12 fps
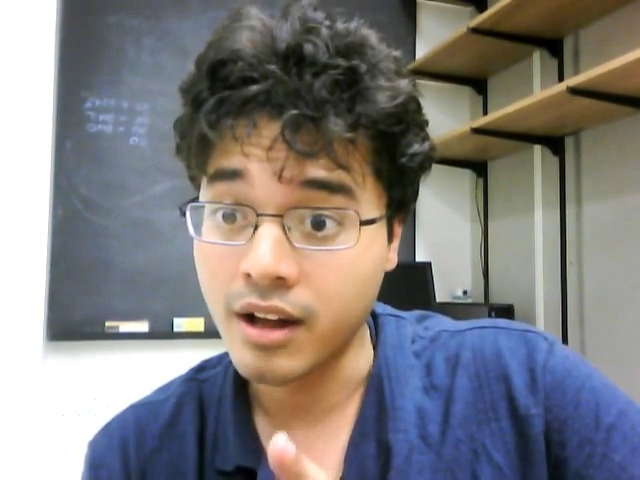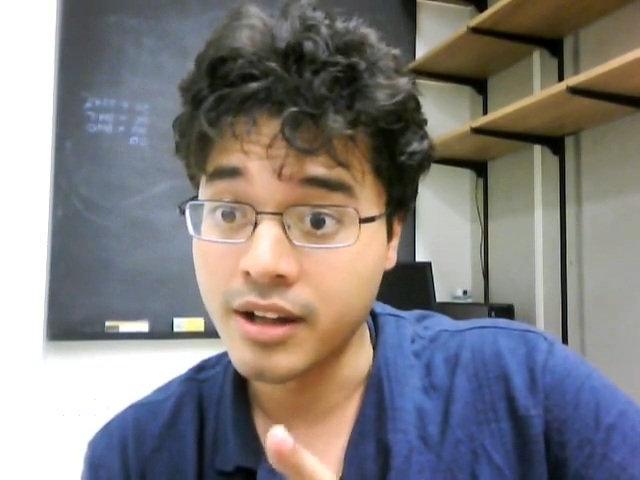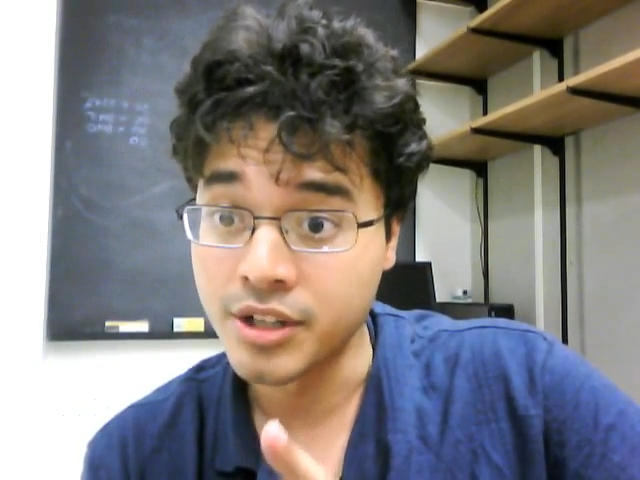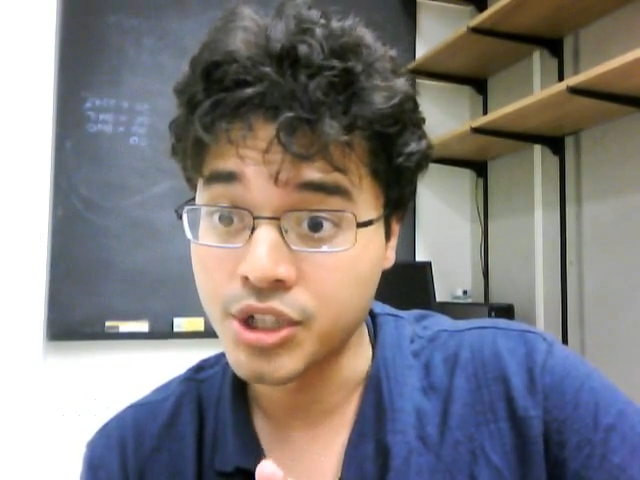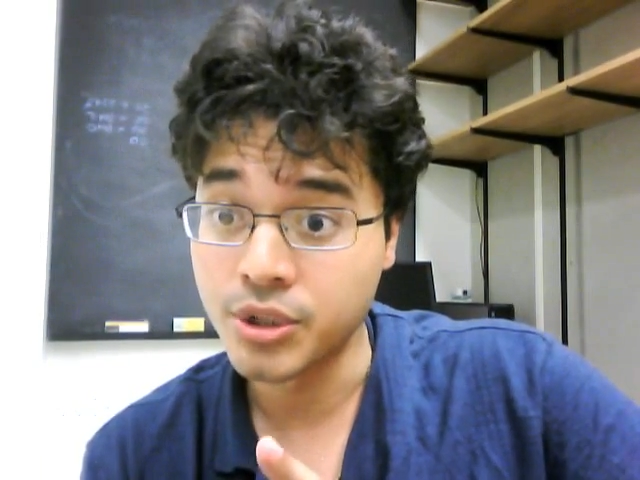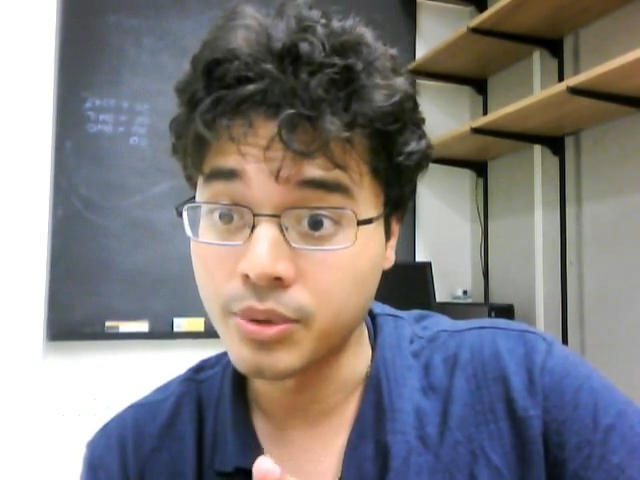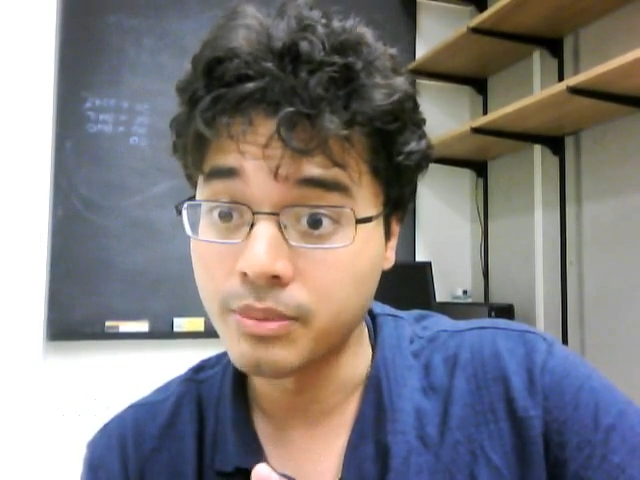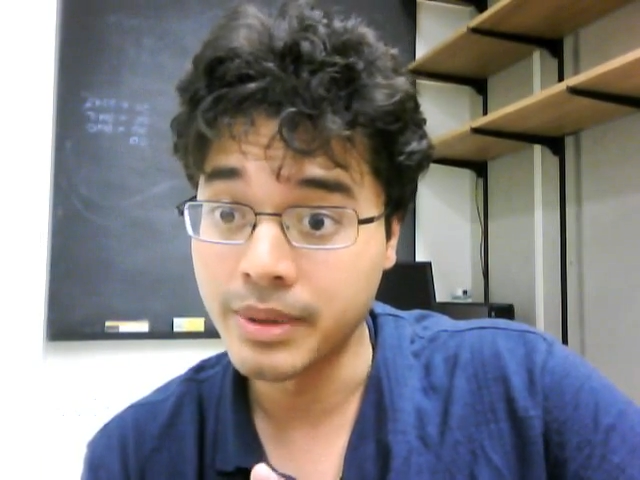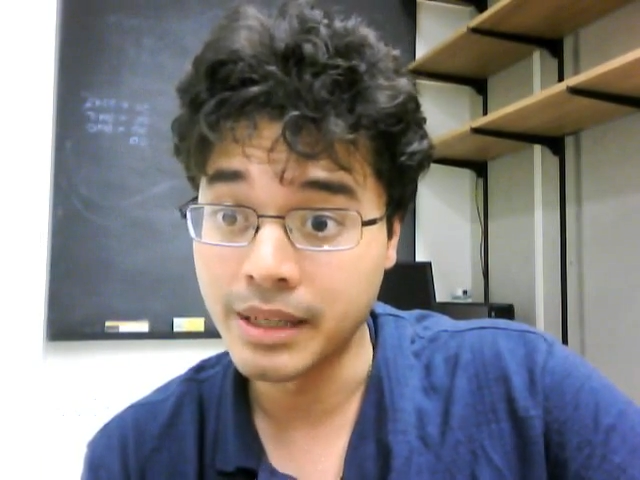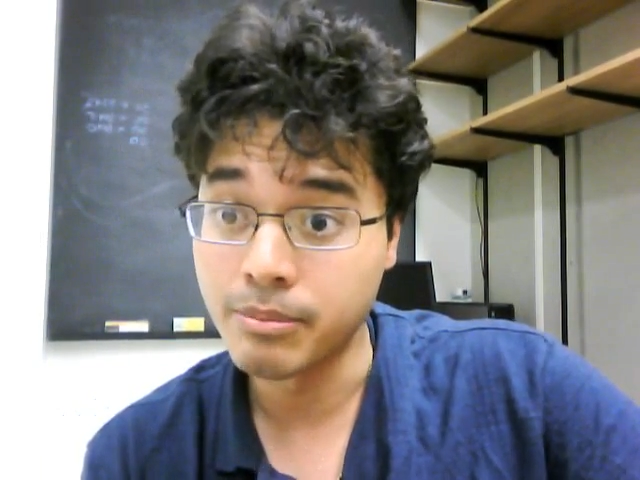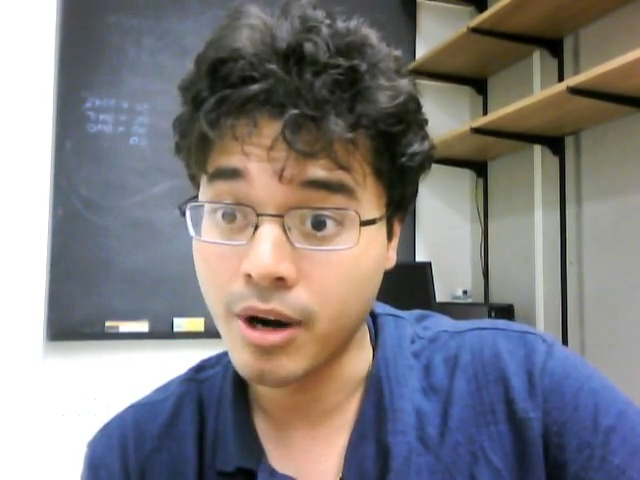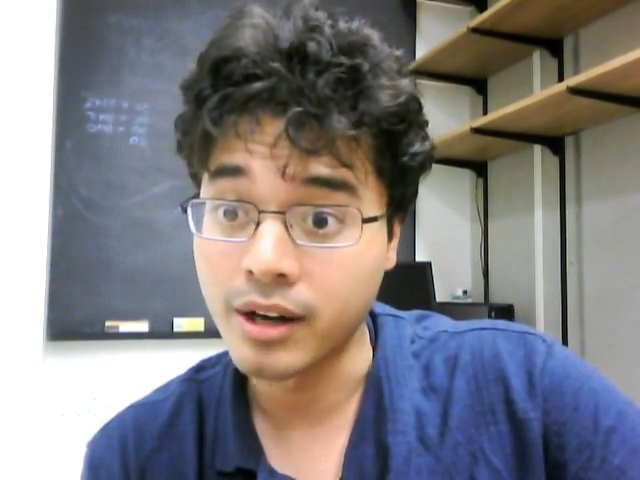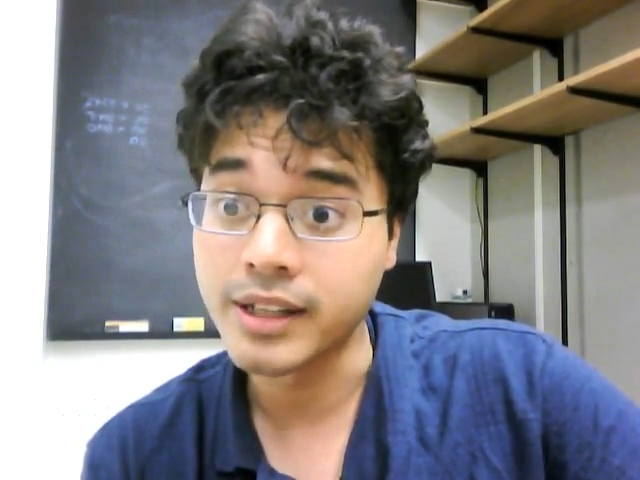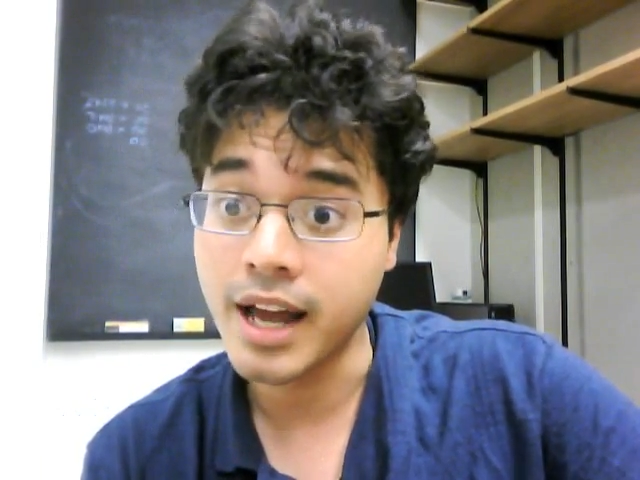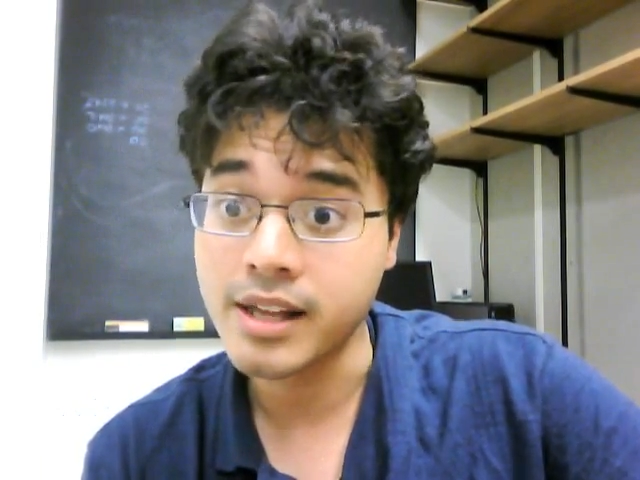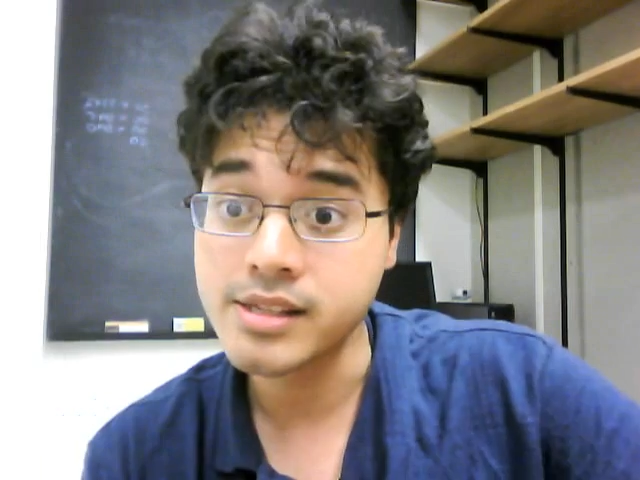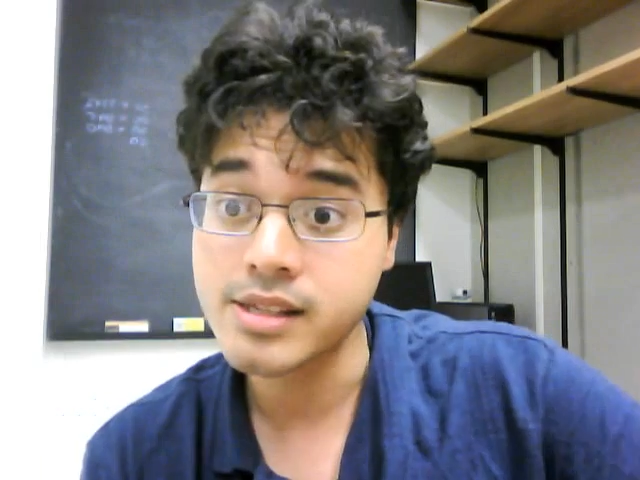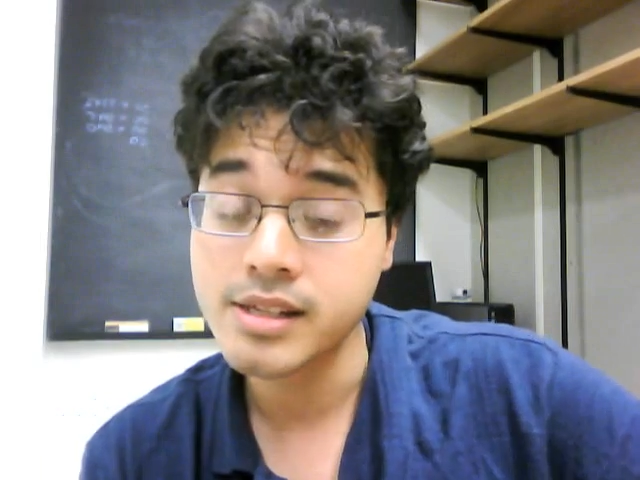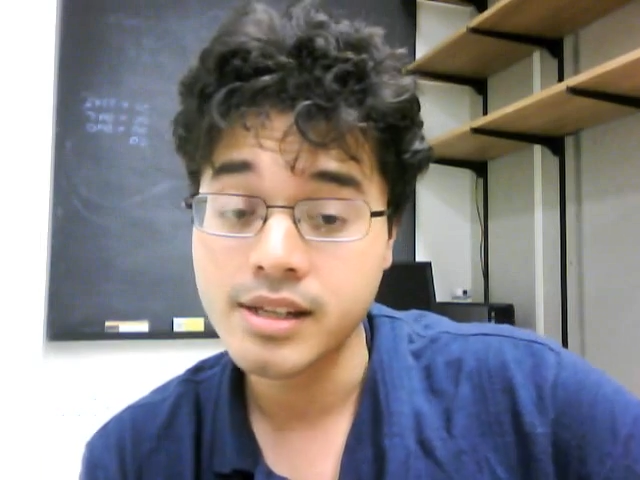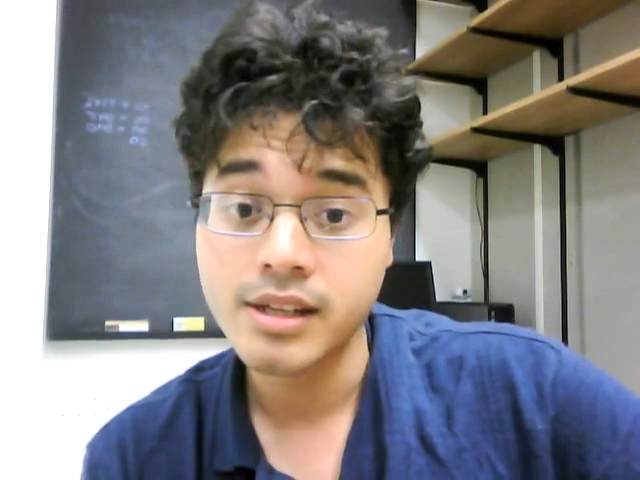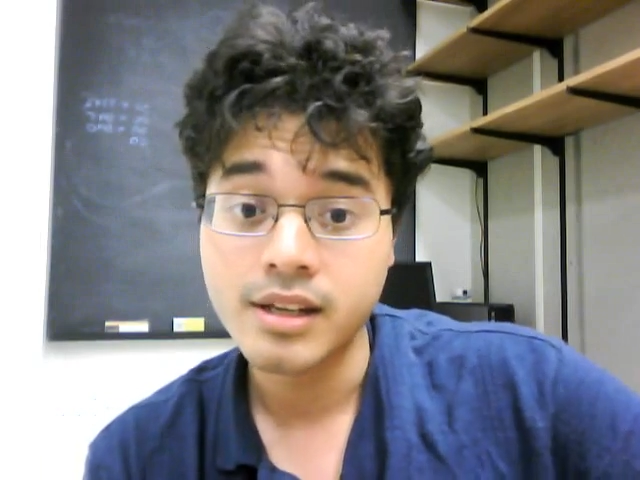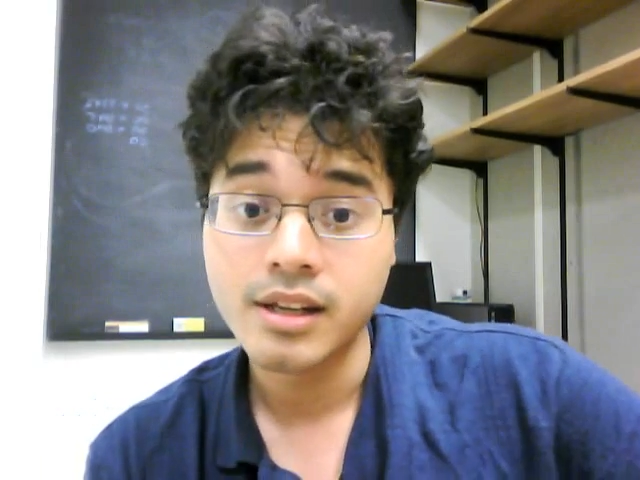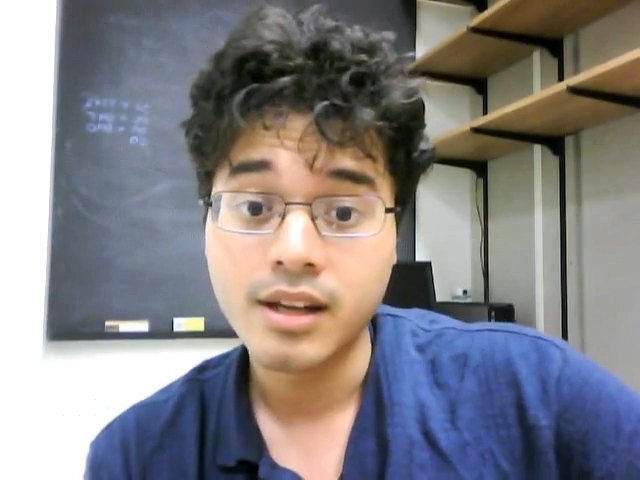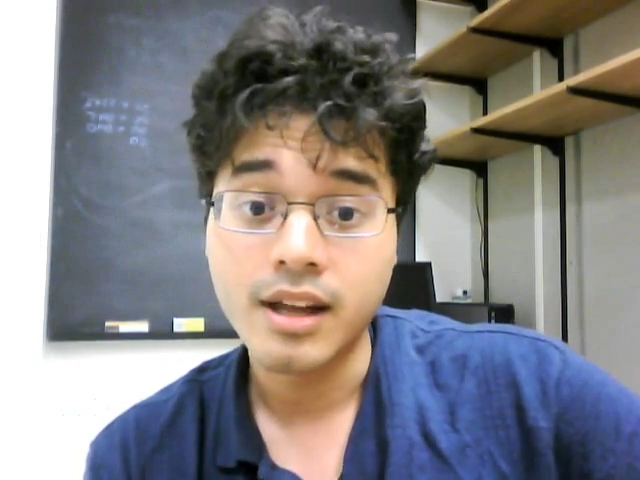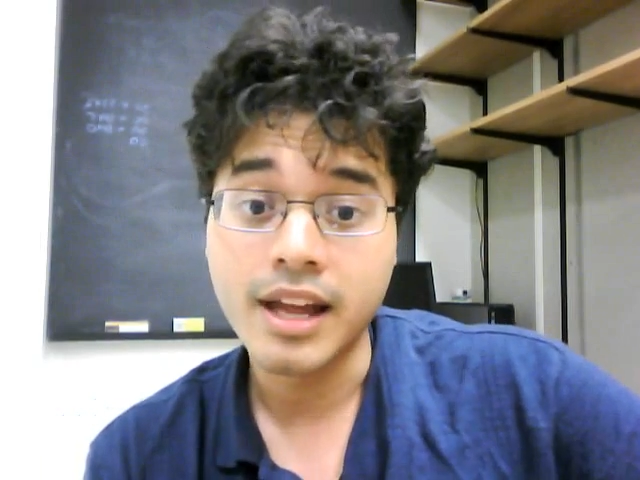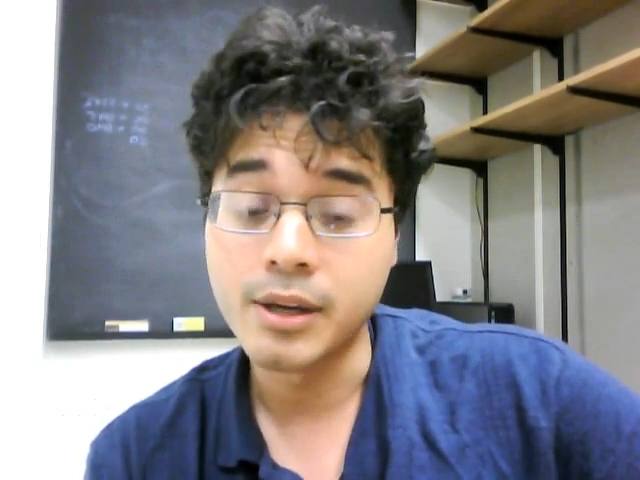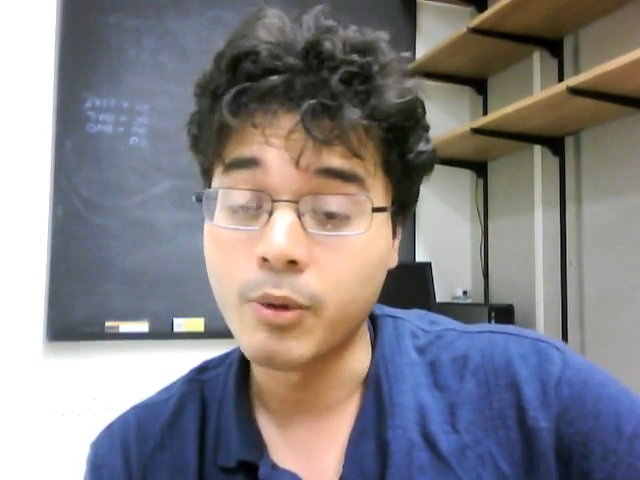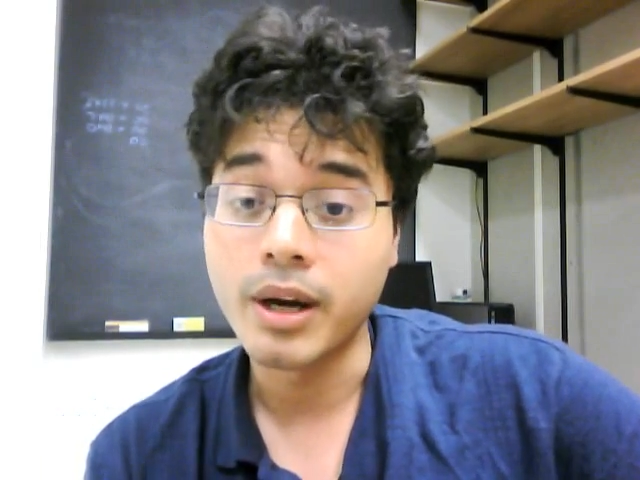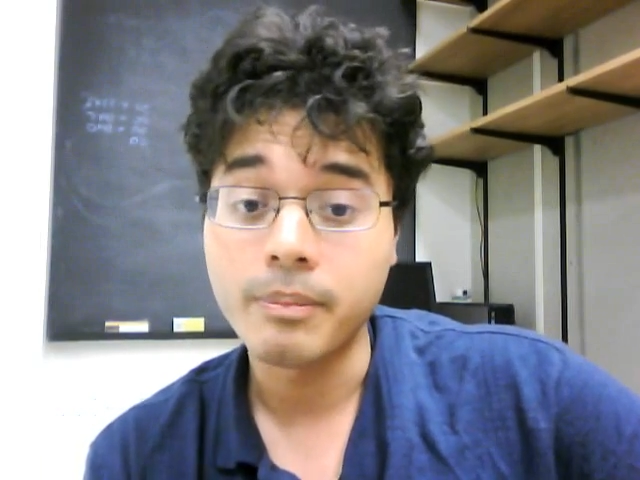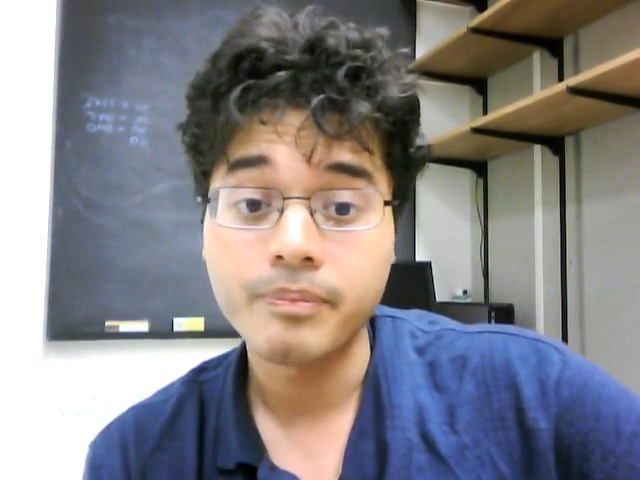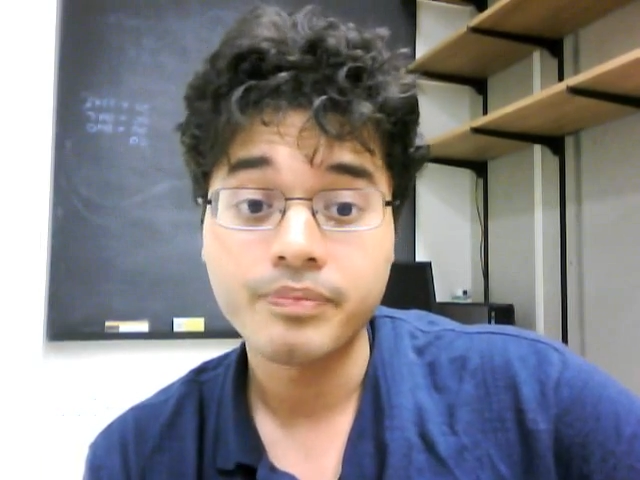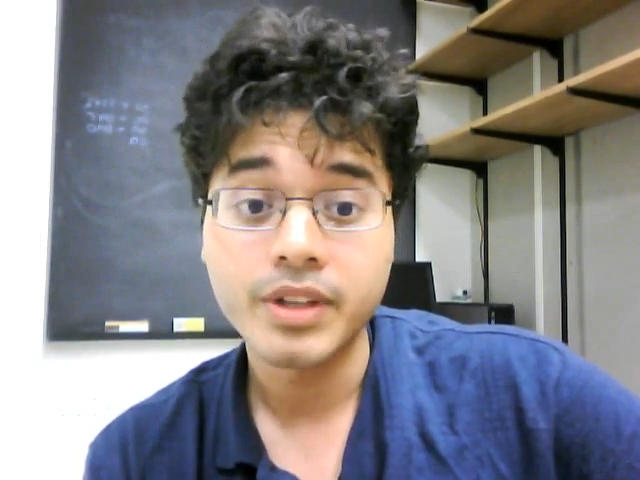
issue being broadcast Anyway,